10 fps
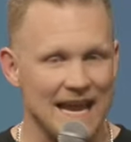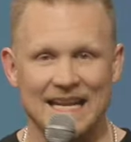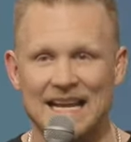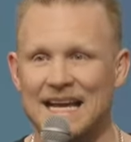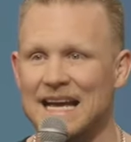
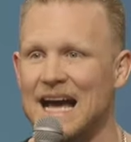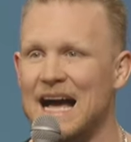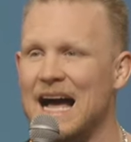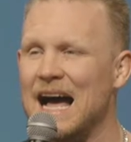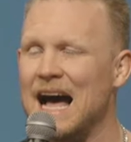And
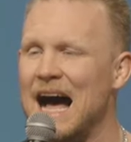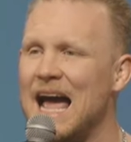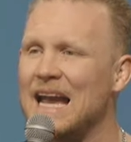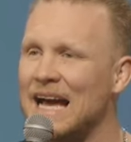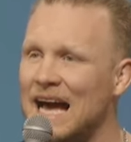
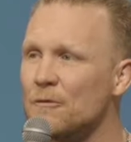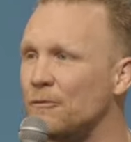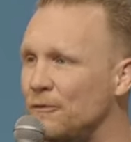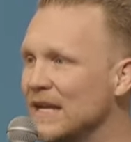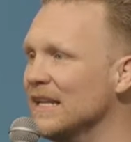I got
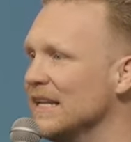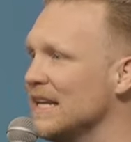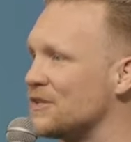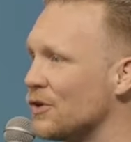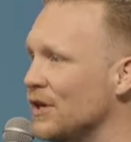a
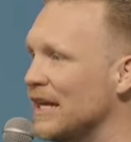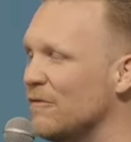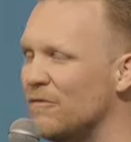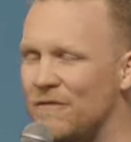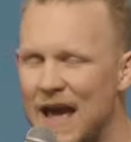feeling it's going to
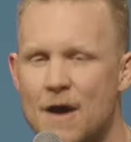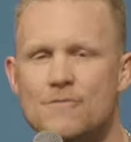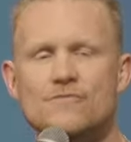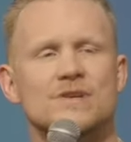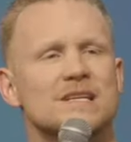get
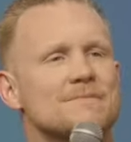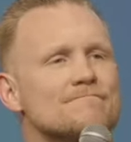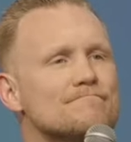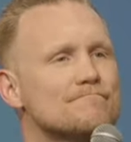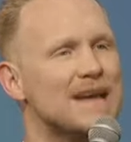
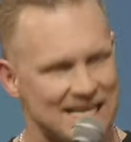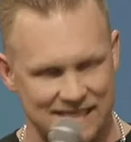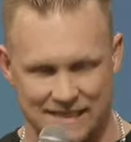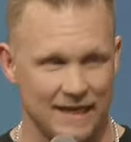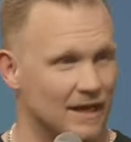very
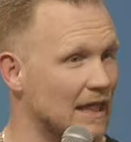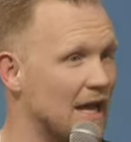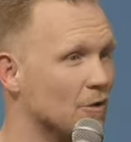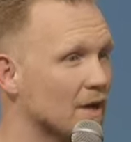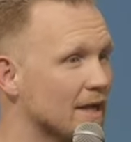messy in a
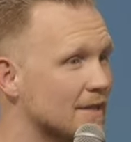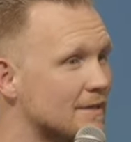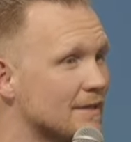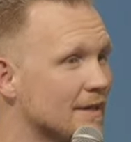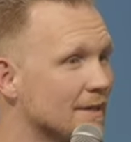lot of
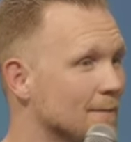ways.